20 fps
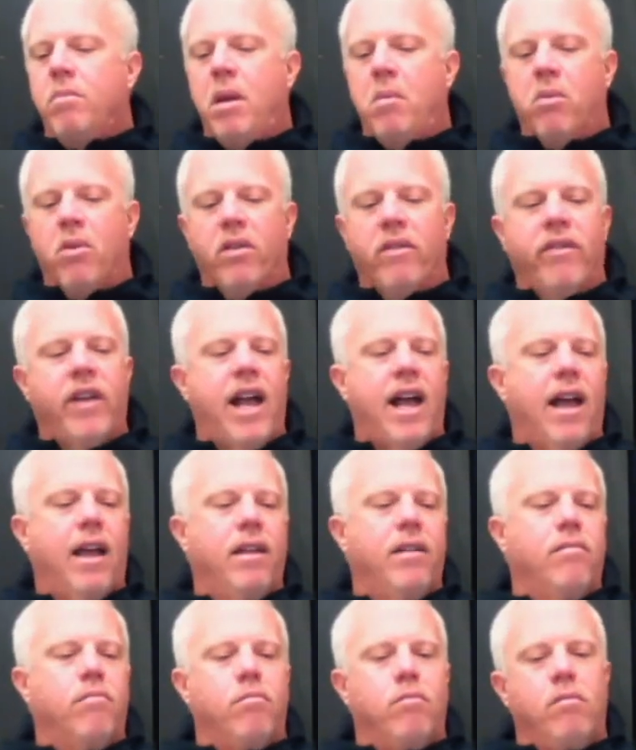People have
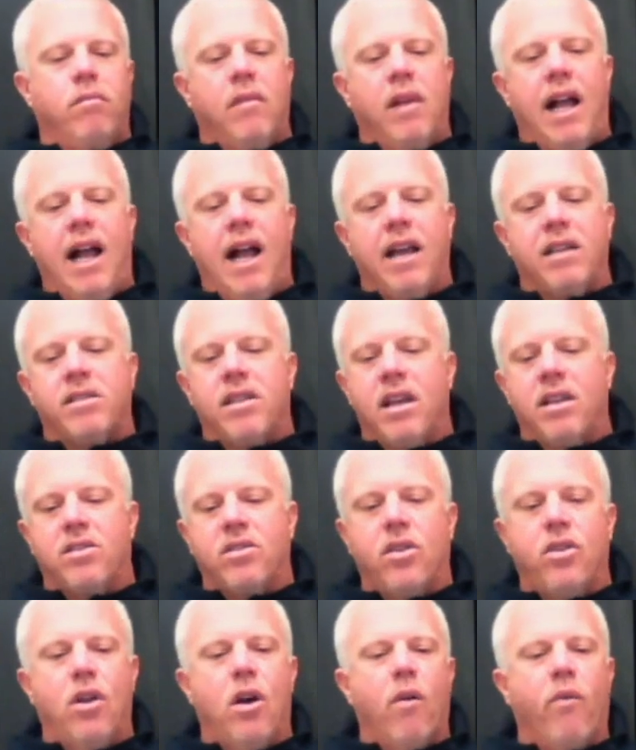had
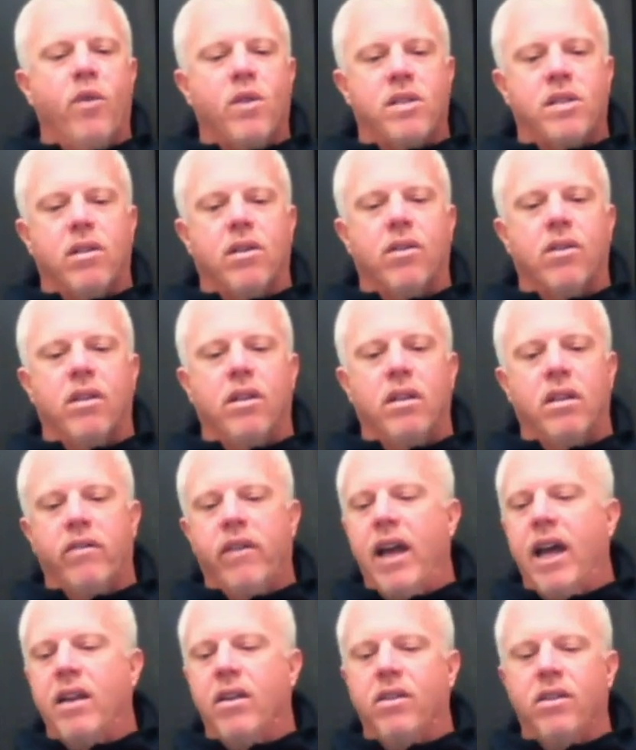access to no facility.
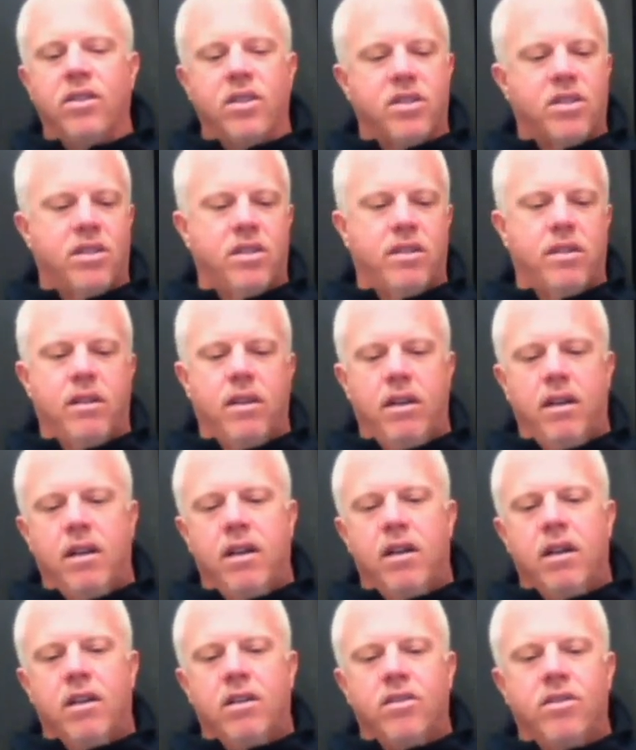They've had to just
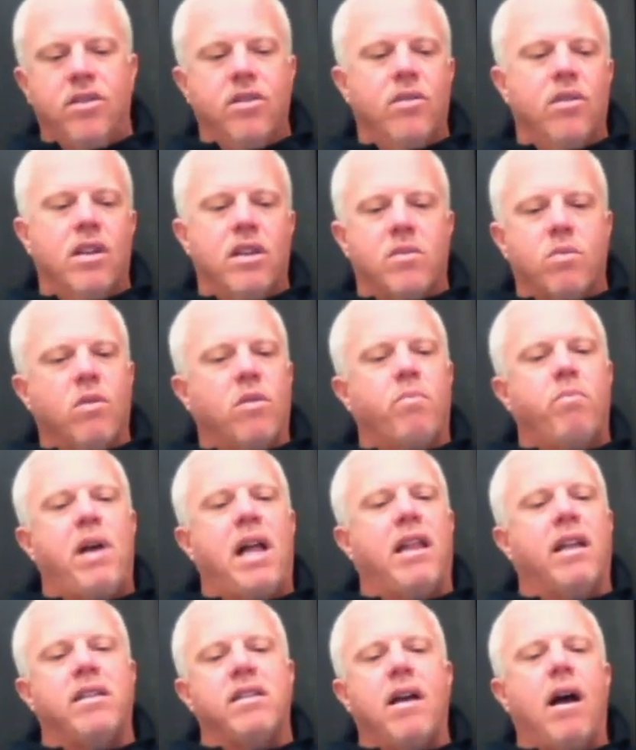do this with
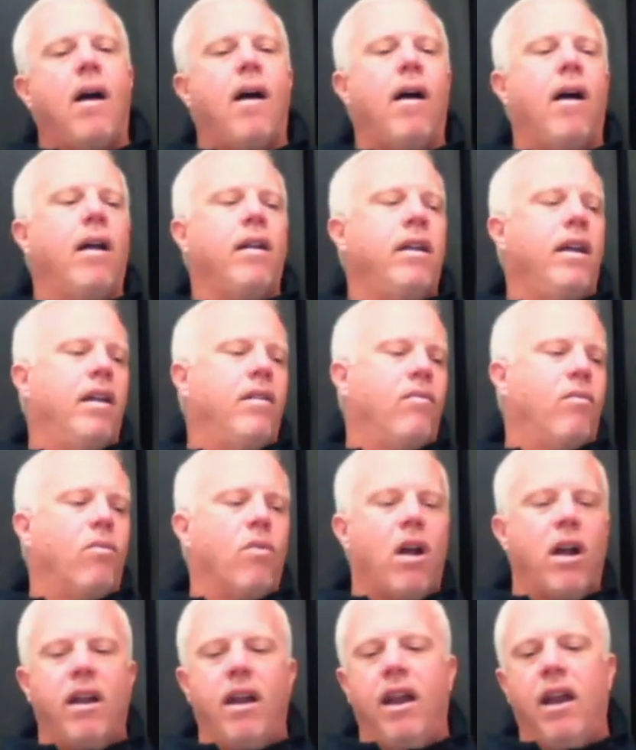Peloton and
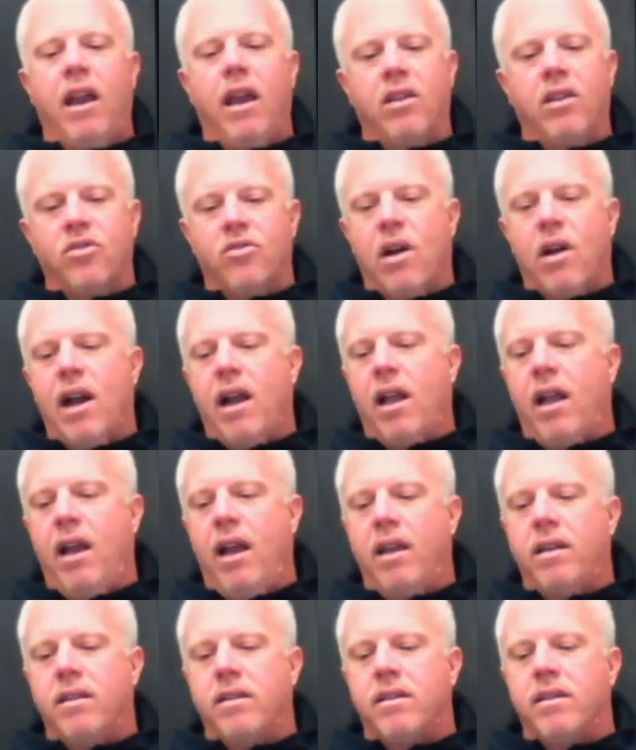running and dry
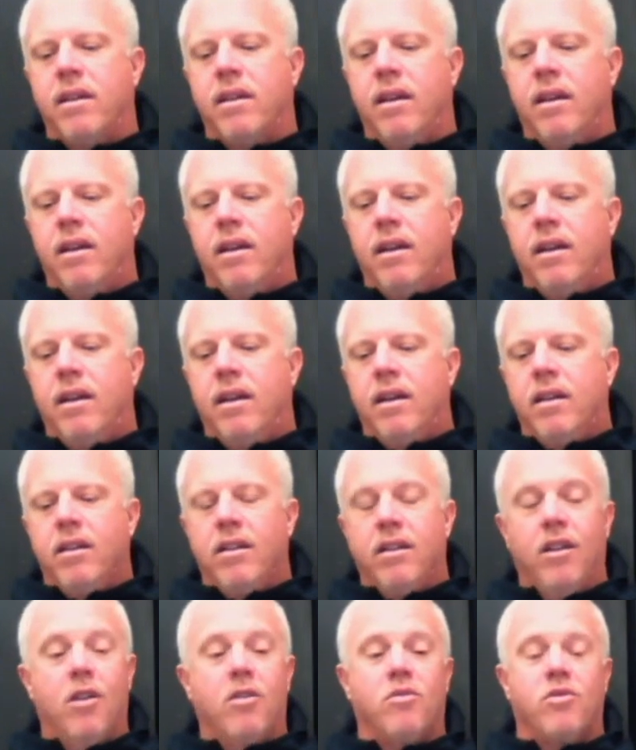land,
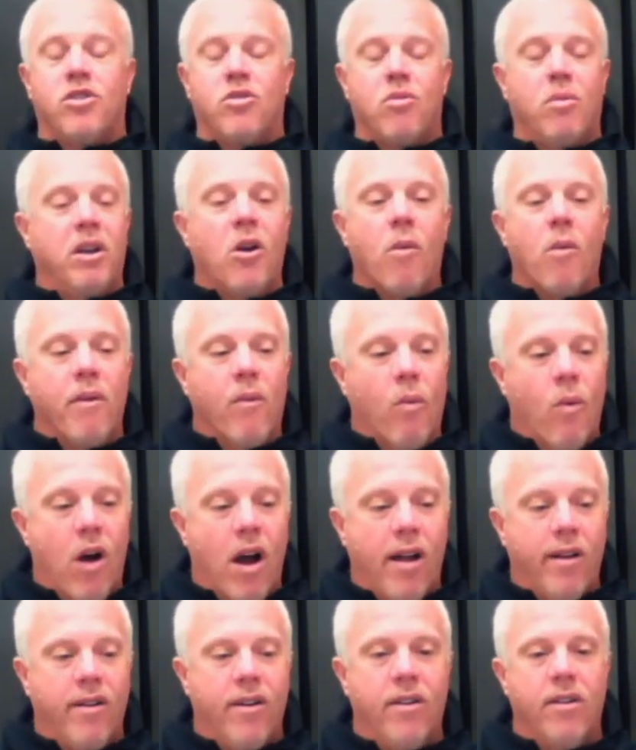swimming open
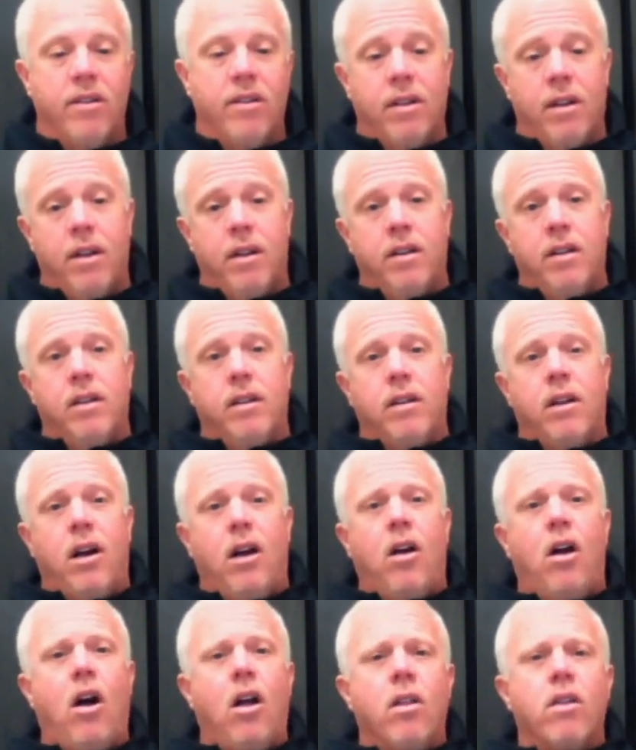water.
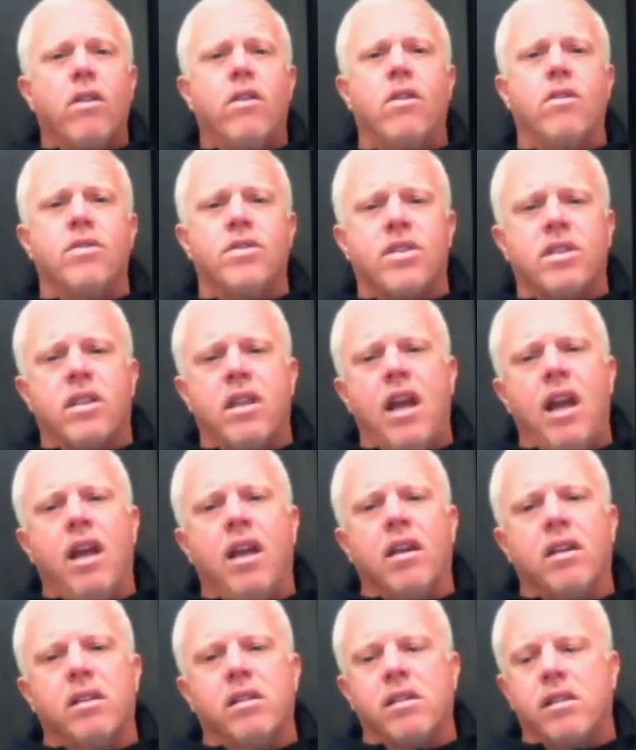All of those
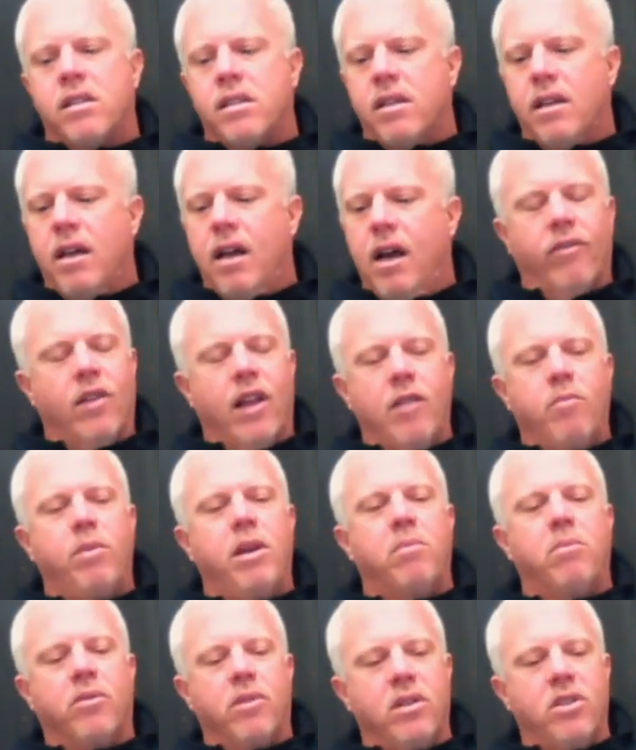things have led
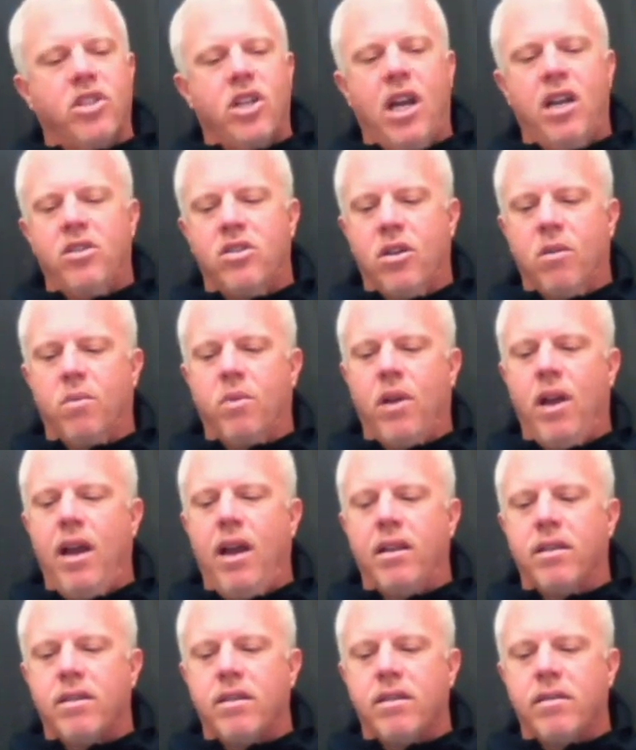people to change their
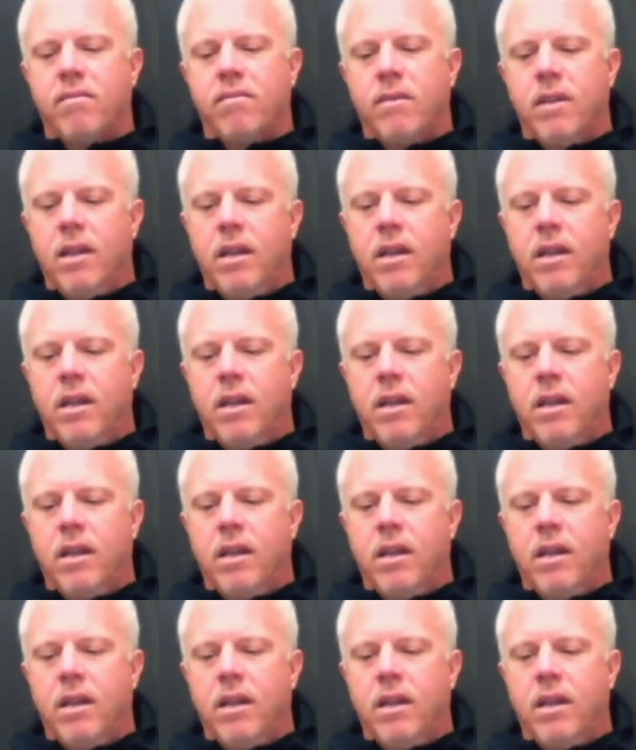plans.